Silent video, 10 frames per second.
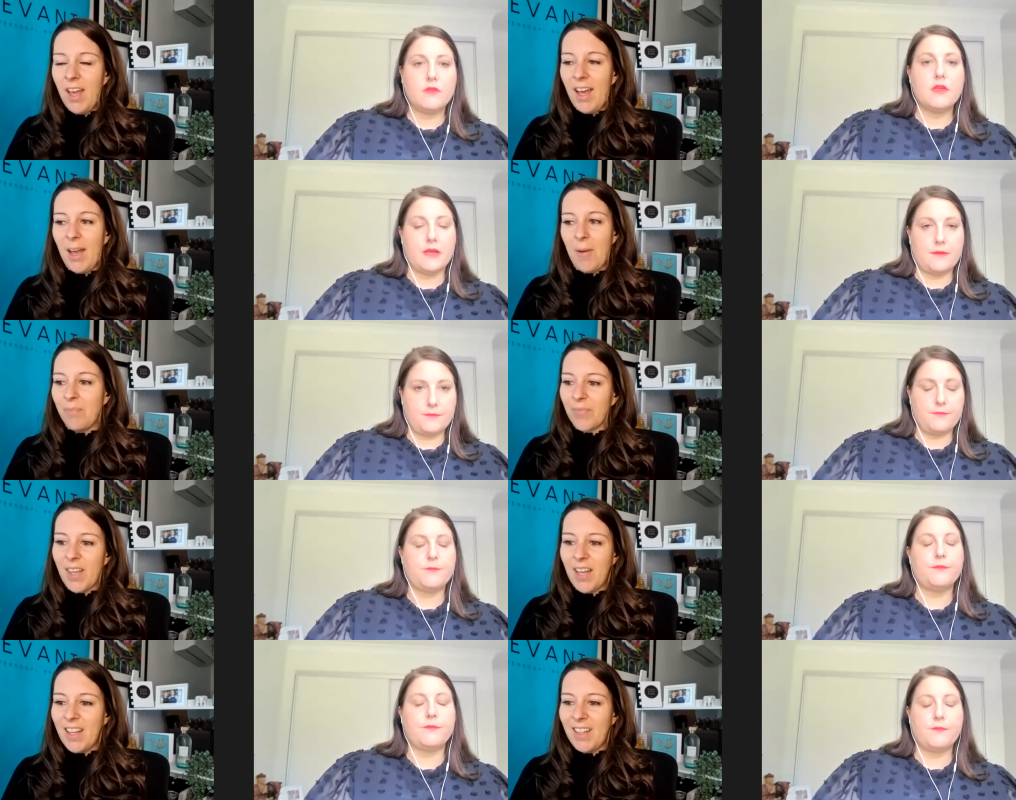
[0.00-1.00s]
Speaker 1: Yeah. Um,
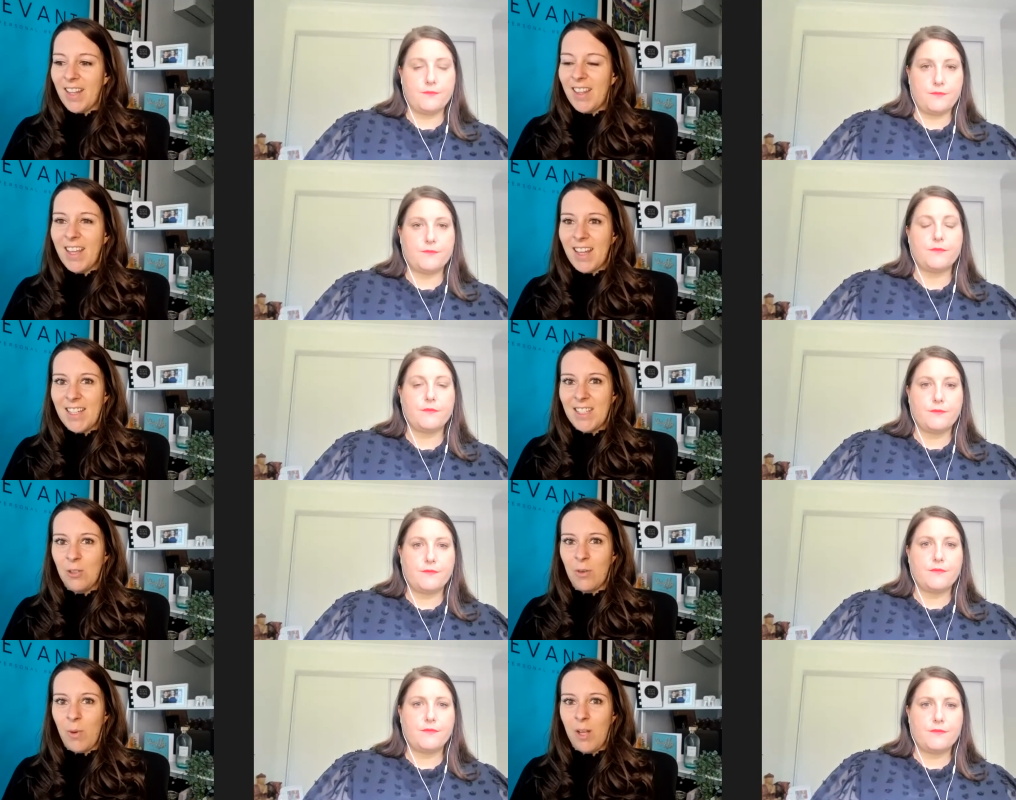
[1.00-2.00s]
I think that's
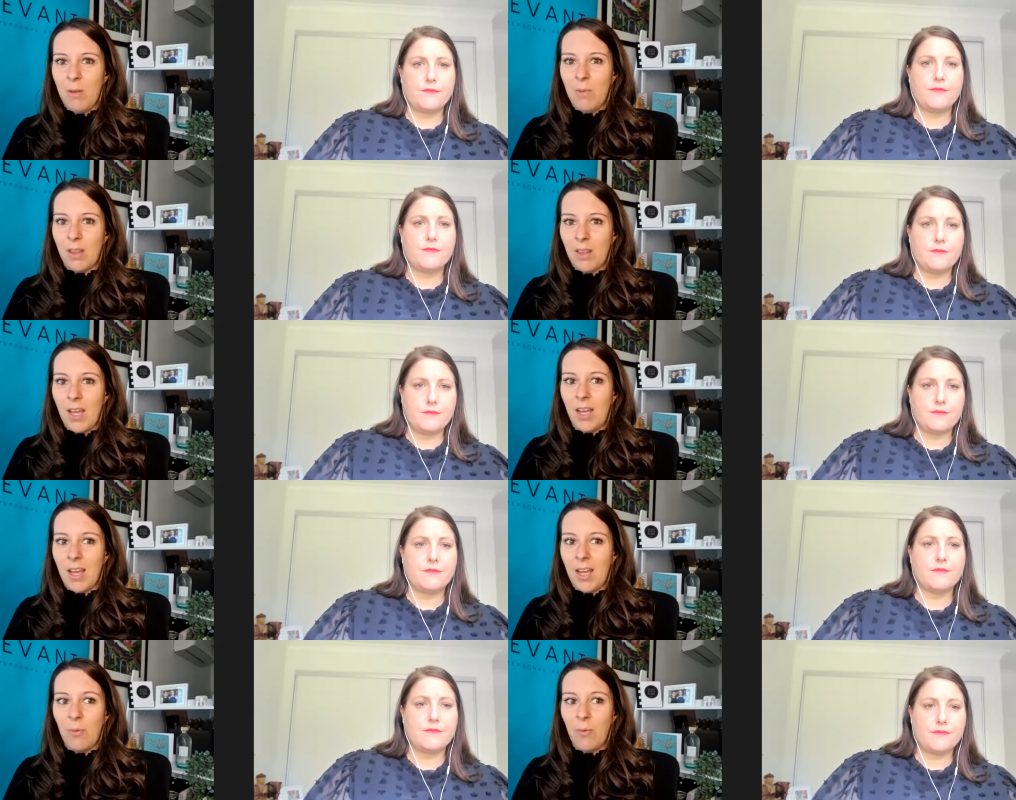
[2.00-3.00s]
the overwhelming
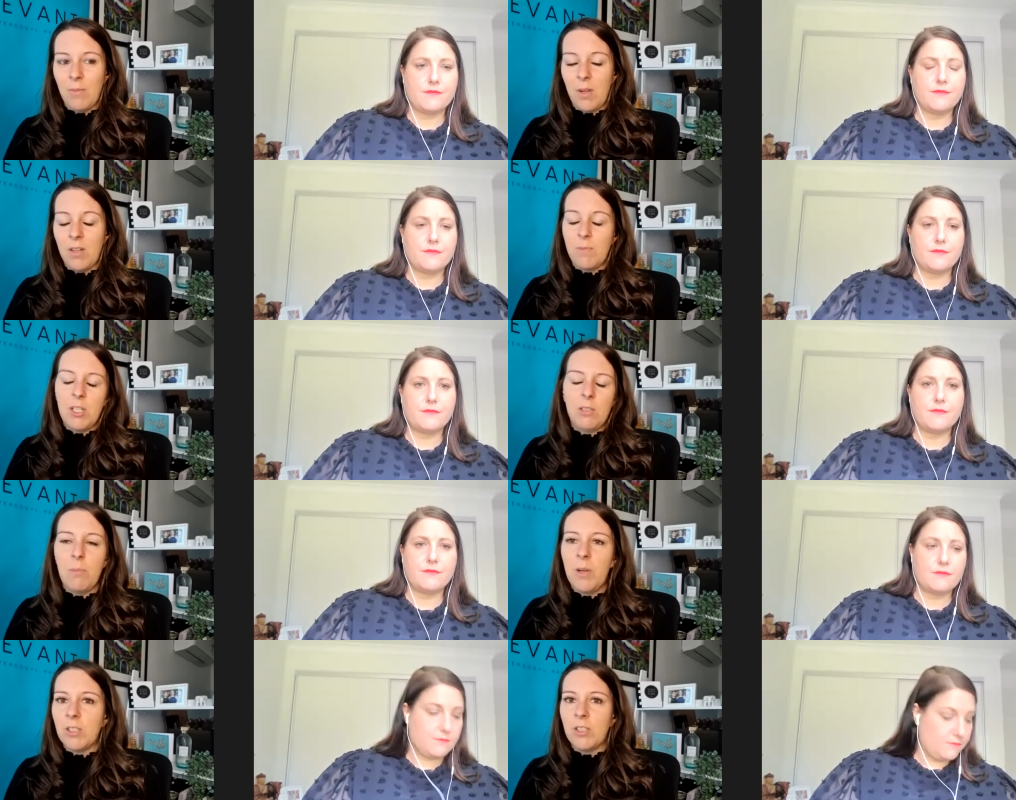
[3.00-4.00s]
thing with, and
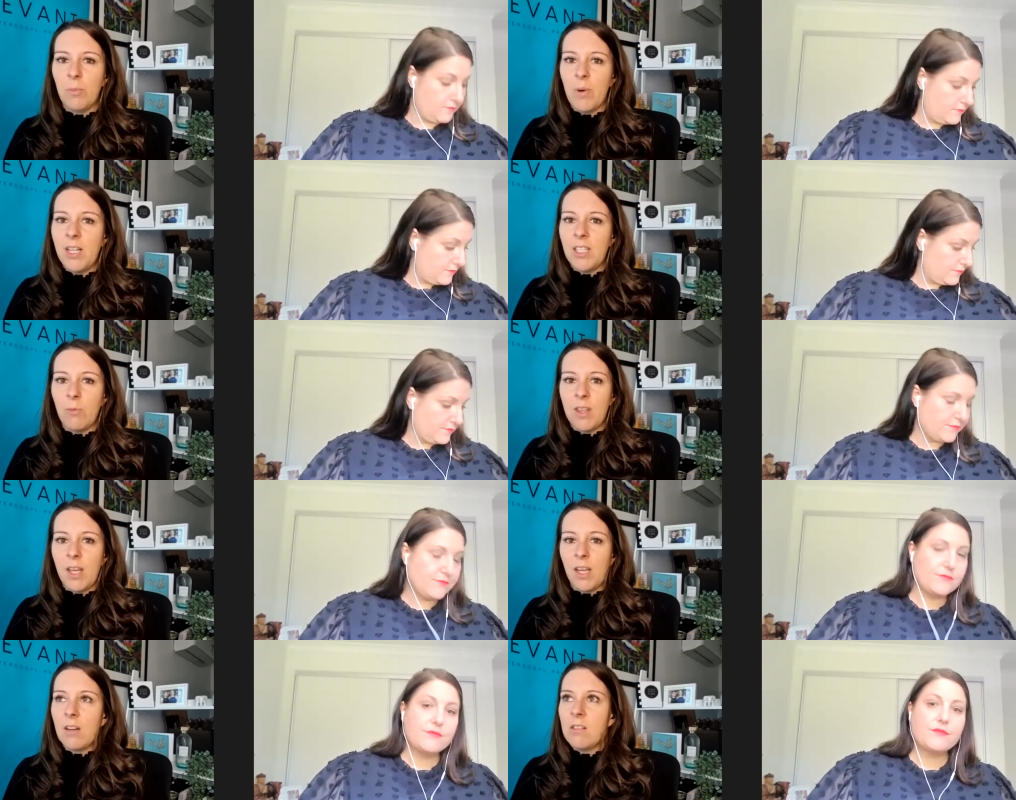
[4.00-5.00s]
especially personal branding. We
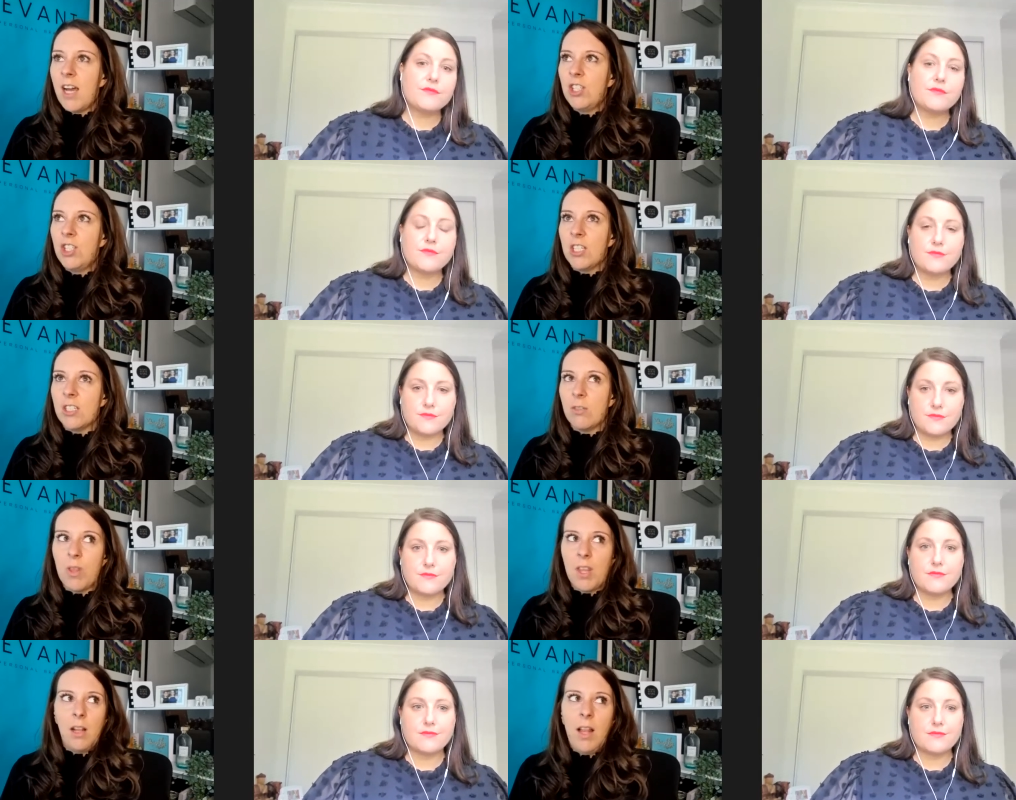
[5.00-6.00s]
think Kardashians,
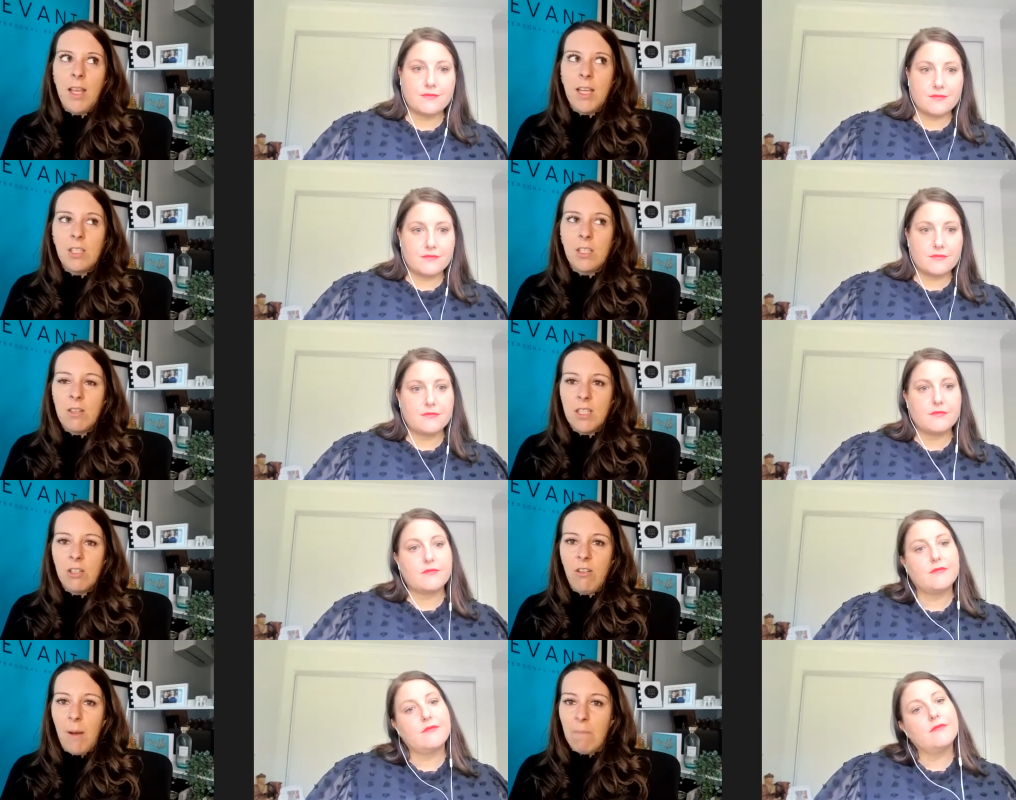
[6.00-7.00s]
we think likes on
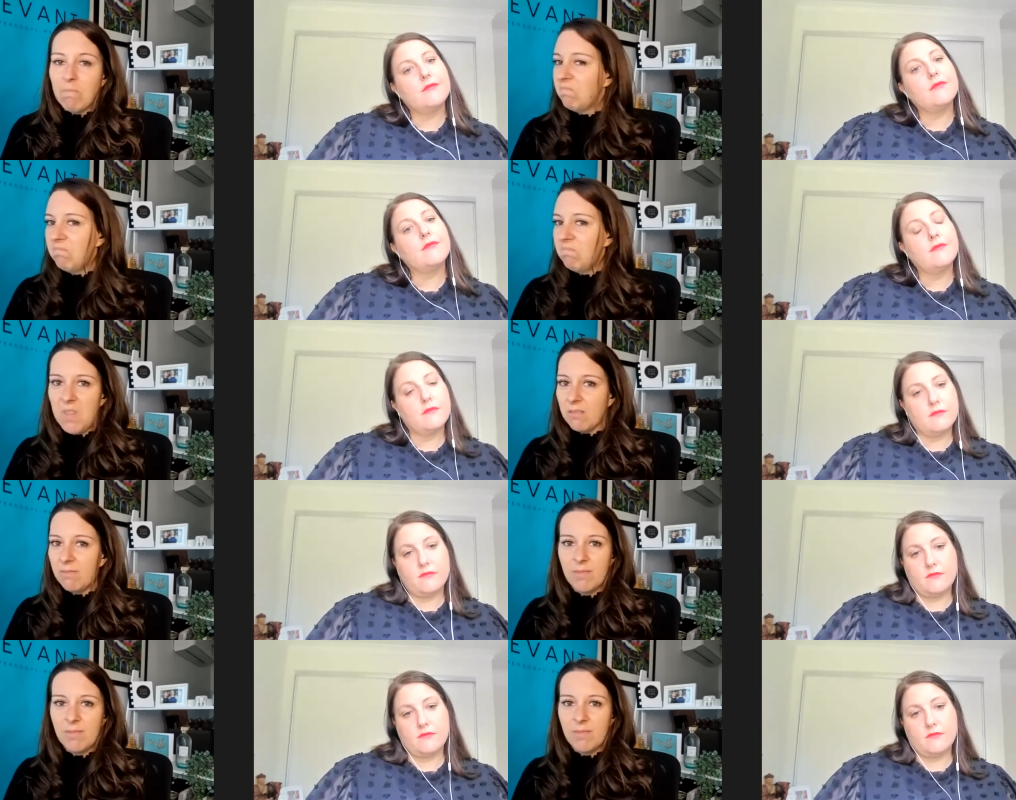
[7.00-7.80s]
Instagram. No,